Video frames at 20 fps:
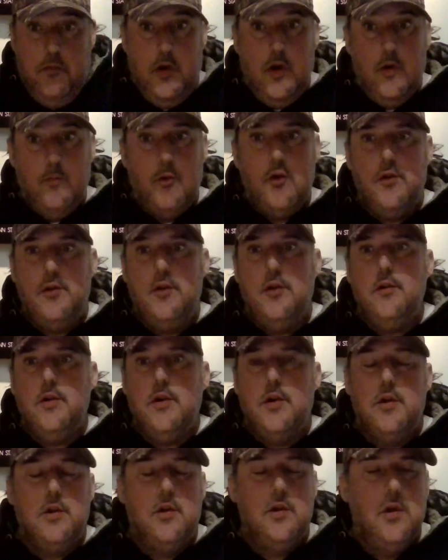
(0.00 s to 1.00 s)
I'm going to do
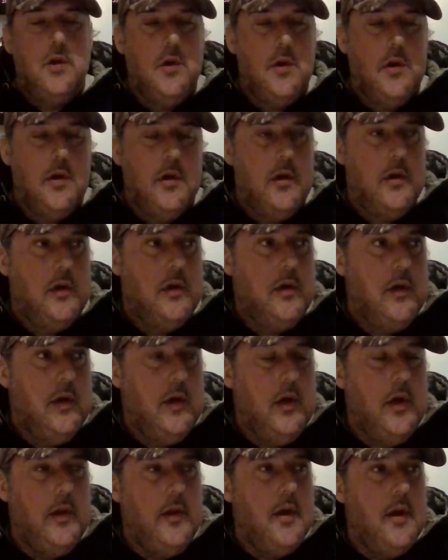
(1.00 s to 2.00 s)
it.
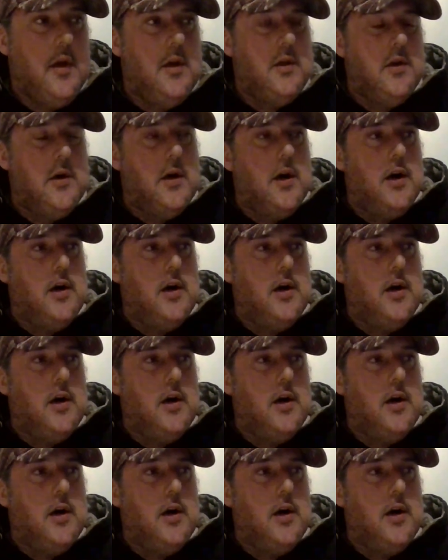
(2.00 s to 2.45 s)
And then